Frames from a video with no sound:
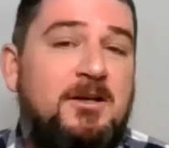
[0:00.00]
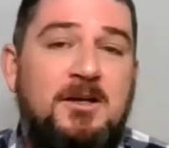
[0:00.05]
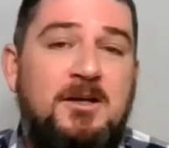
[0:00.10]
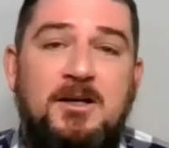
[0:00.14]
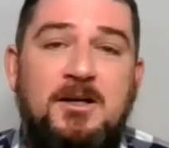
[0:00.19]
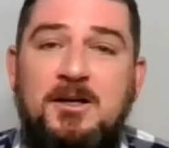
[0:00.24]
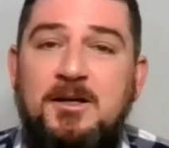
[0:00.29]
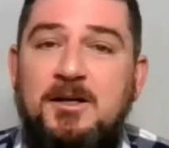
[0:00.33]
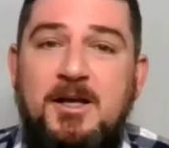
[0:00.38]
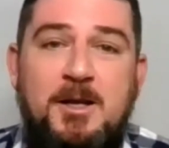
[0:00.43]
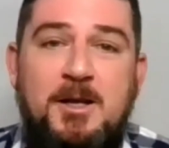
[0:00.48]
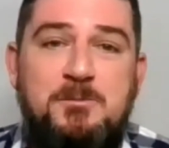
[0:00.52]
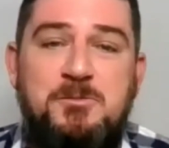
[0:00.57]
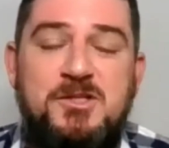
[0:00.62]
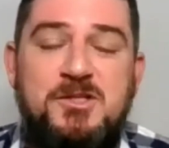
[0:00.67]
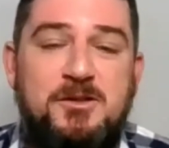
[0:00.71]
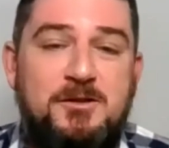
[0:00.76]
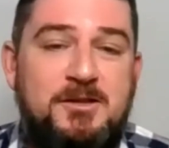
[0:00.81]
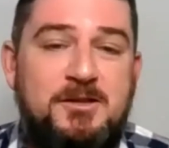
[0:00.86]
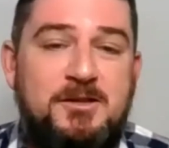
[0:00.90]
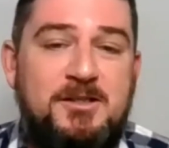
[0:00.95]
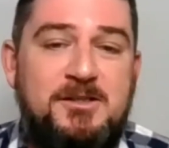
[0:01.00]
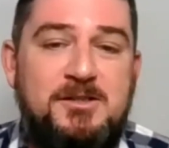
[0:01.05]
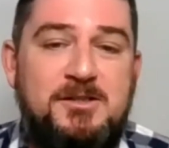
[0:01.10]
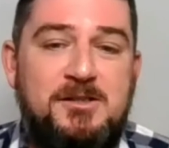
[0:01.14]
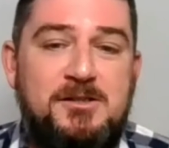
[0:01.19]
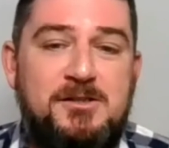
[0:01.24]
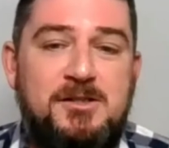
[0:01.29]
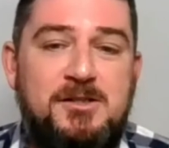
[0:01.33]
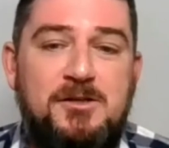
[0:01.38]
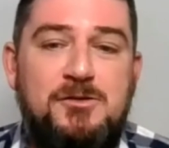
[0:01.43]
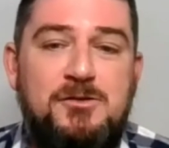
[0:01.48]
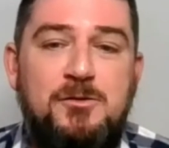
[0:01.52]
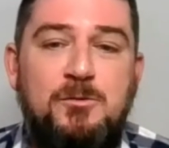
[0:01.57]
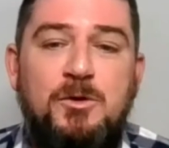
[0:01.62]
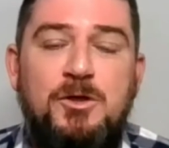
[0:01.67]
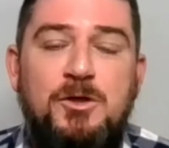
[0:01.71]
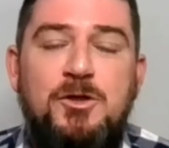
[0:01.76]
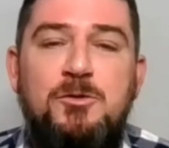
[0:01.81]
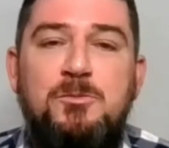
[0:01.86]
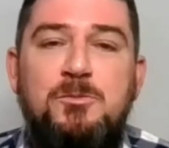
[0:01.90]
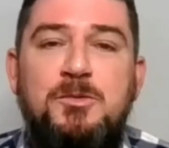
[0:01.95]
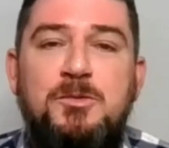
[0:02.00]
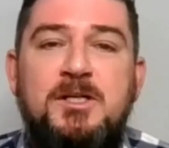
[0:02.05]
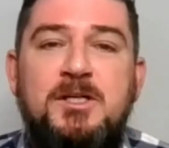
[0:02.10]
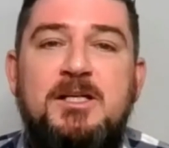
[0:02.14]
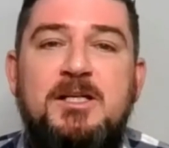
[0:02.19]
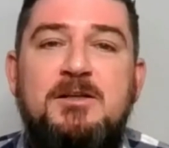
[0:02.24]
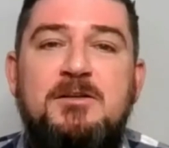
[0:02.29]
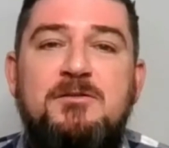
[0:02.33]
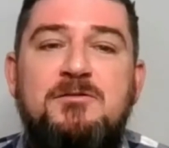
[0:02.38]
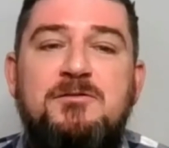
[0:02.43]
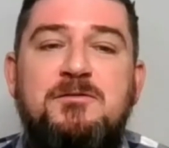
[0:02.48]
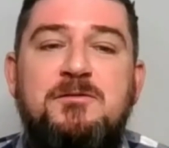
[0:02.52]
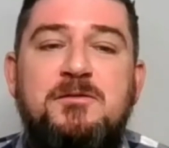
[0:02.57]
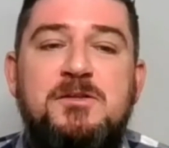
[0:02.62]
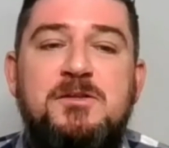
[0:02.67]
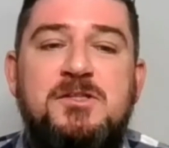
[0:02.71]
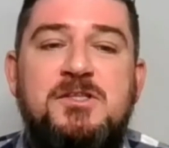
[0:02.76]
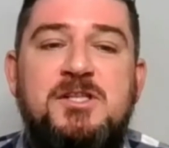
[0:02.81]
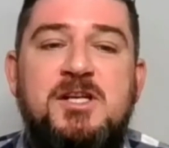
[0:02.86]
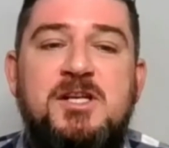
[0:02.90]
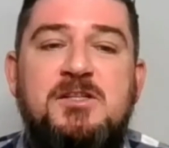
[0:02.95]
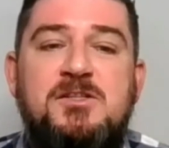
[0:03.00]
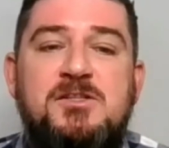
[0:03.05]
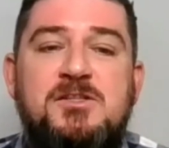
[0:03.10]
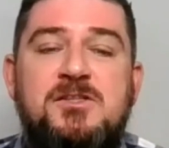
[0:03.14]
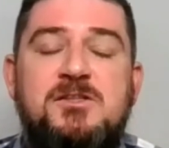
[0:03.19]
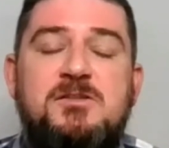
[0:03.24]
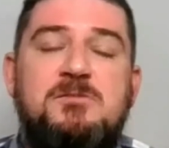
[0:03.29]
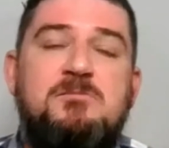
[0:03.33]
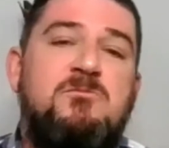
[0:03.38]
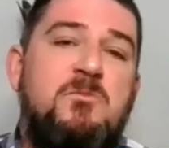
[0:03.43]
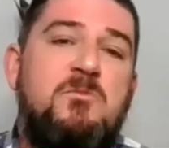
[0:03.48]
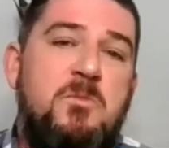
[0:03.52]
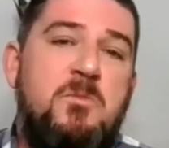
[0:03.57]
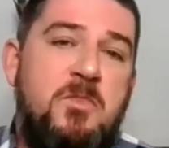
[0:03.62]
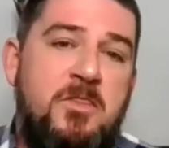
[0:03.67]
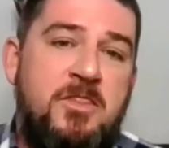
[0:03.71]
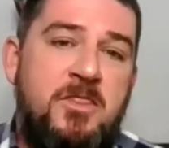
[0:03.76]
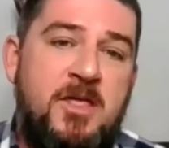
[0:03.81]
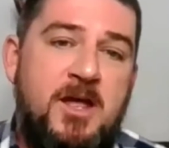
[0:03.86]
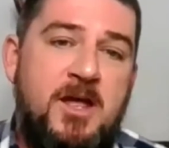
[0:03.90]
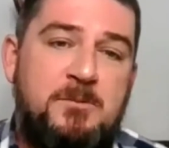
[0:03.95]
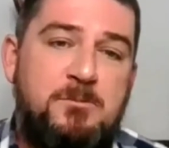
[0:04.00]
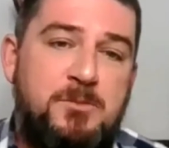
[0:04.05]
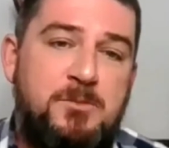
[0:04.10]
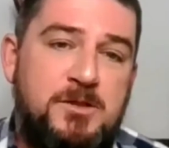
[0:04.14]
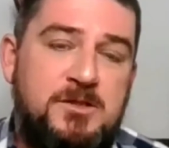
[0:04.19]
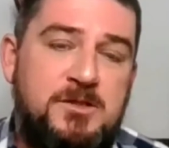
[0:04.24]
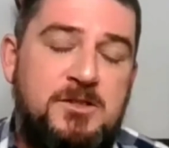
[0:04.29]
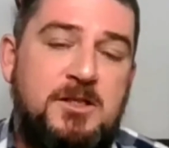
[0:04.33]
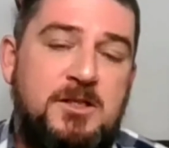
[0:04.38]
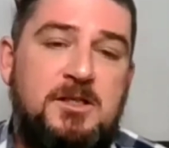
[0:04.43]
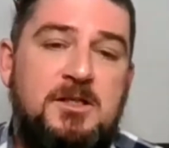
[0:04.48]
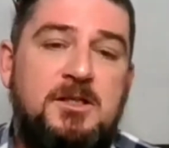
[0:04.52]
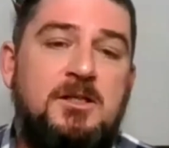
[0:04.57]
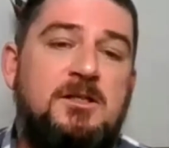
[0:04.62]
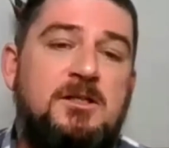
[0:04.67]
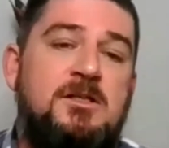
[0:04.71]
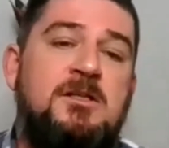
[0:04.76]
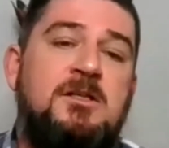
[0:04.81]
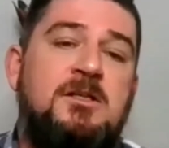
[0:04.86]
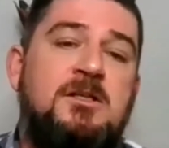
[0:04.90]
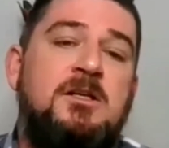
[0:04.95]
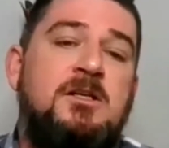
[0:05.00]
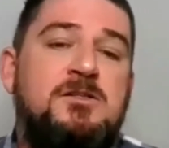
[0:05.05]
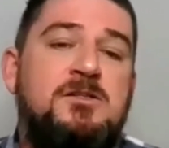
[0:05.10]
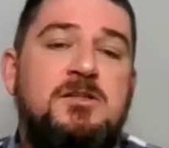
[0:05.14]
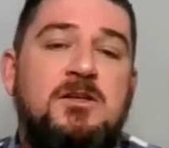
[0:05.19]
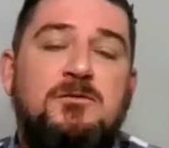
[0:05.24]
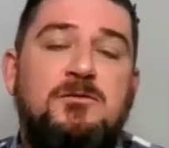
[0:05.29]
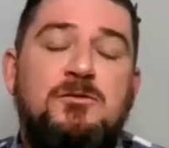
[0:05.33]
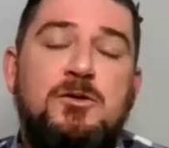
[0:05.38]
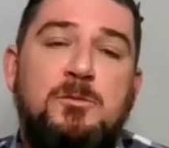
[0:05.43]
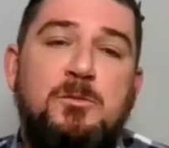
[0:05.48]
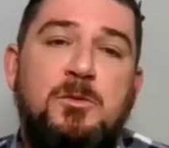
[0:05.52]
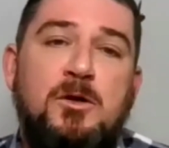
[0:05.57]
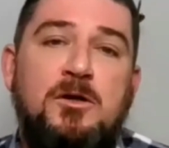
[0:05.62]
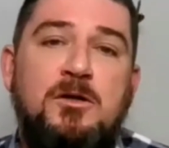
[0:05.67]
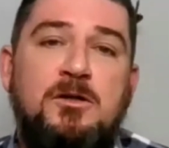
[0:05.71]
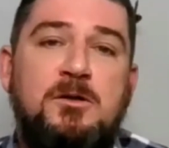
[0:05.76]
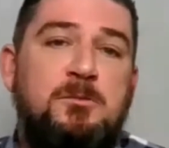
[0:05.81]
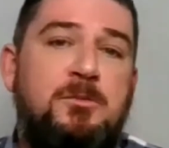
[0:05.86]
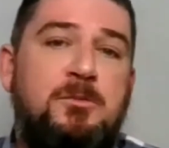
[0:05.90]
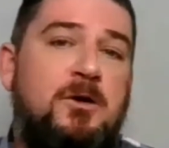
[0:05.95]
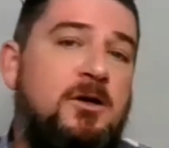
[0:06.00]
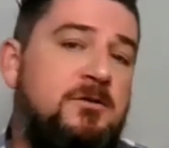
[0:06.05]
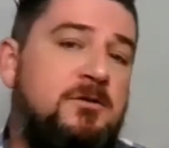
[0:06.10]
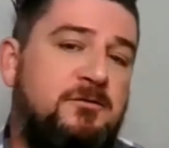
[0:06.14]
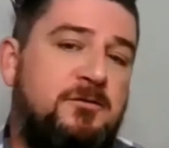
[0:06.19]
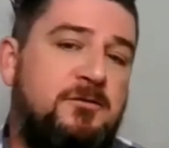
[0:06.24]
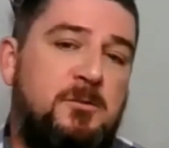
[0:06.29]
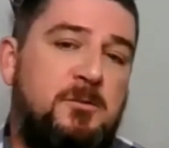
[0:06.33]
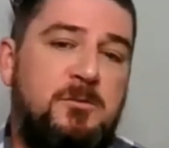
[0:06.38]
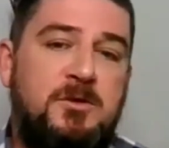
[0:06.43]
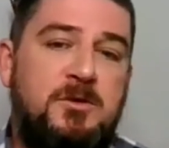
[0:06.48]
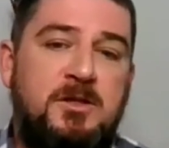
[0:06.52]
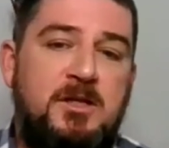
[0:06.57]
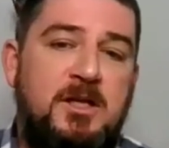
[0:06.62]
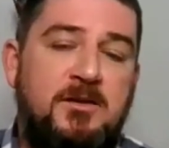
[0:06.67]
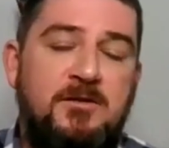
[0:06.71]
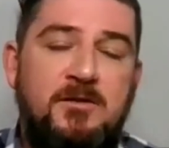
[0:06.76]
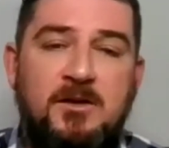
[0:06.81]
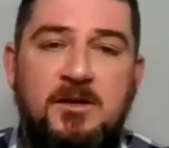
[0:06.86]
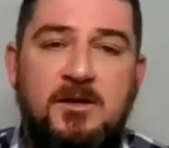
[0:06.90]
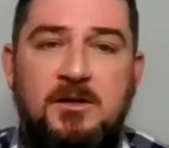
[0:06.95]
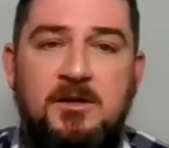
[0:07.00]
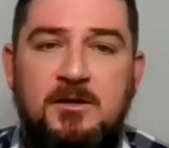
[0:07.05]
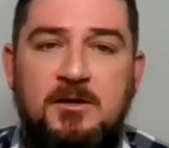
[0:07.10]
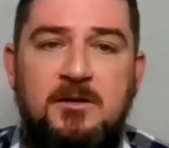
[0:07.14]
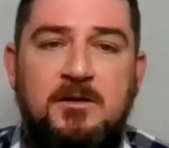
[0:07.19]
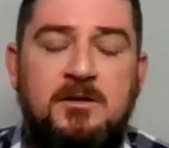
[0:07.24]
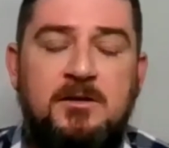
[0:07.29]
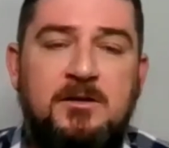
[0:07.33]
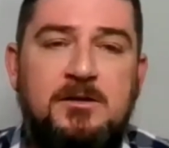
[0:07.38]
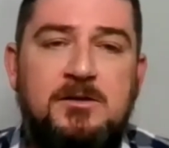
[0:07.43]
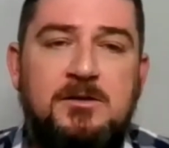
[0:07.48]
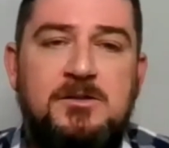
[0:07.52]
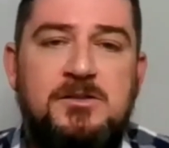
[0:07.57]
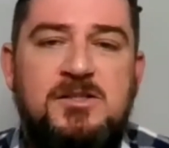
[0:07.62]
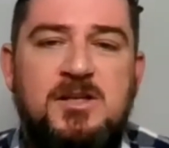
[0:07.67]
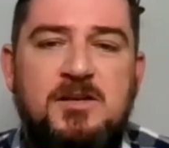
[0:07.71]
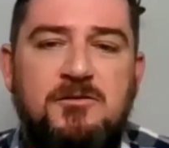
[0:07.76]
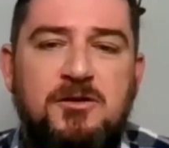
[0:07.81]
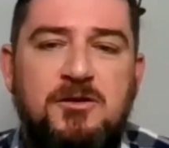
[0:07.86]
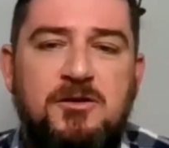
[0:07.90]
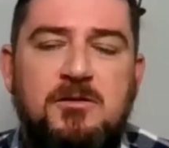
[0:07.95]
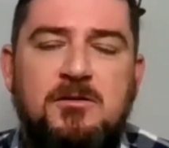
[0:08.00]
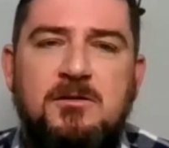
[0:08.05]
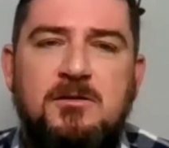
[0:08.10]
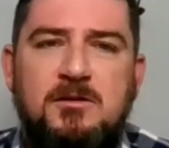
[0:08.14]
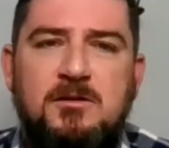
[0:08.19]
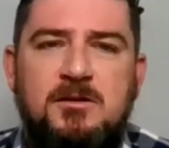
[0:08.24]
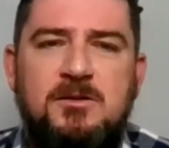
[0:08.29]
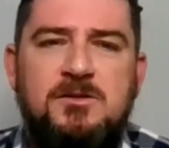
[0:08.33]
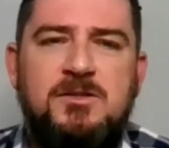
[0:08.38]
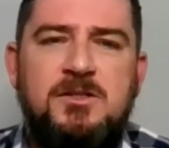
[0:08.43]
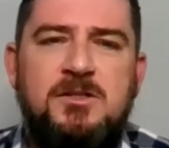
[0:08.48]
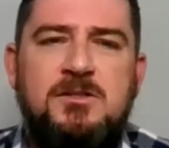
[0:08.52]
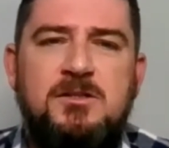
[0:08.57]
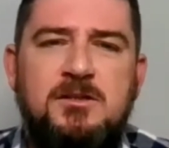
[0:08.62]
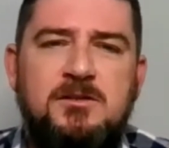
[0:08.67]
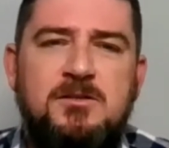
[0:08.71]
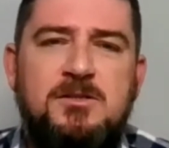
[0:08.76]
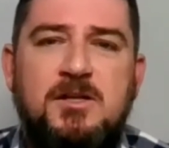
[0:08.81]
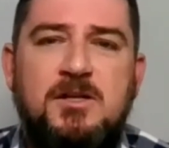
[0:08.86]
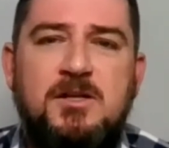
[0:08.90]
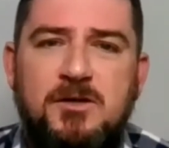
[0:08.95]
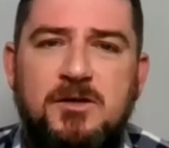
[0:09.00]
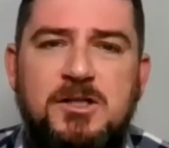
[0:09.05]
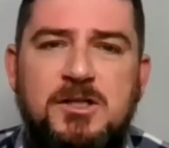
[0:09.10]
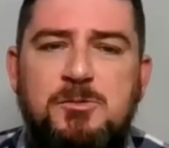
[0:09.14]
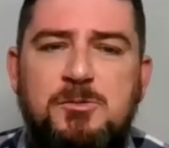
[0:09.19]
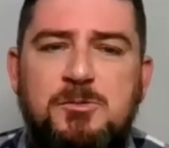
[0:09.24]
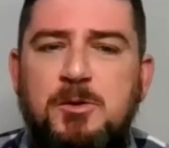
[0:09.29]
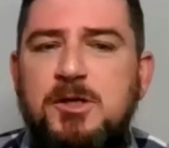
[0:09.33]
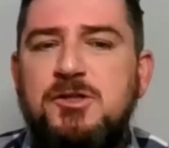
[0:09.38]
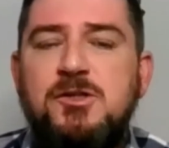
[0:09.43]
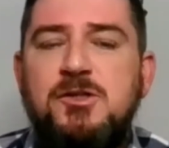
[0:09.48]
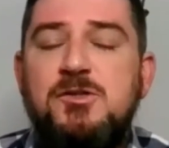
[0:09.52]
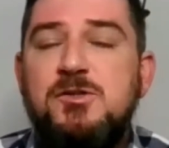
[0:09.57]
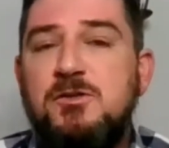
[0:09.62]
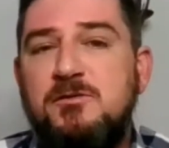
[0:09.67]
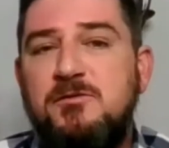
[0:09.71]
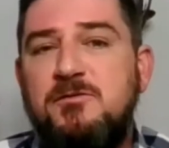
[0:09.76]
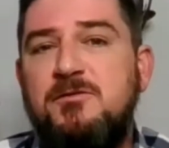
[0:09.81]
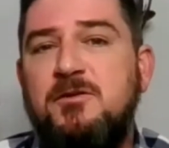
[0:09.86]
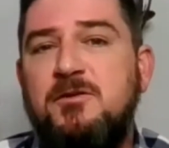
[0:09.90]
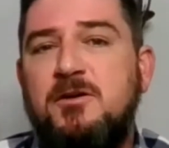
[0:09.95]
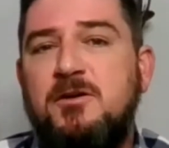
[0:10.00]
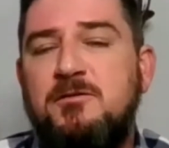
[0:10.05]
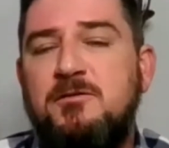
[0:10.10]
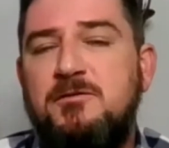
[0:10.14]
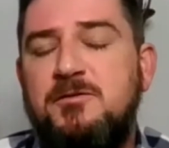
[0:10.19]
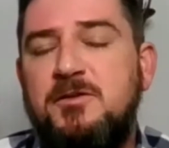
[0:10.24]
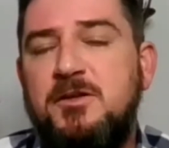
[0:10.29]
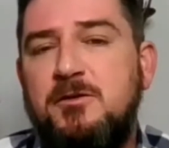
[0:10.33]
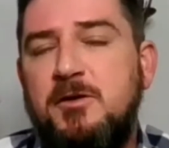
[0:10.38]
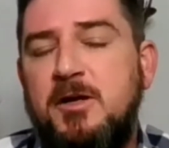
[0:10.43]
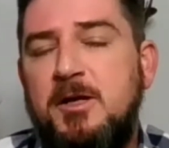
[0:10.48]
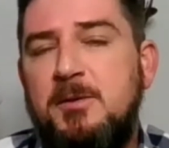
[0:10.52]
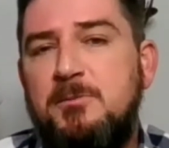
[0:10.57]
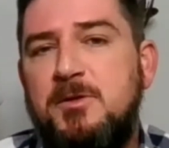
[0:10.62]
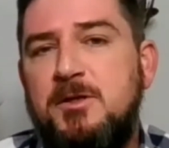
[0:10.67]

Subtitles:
Absolutely sensational. What do you believe sets that particular Sauvignon Blanc apart from the other seven expressions of the grape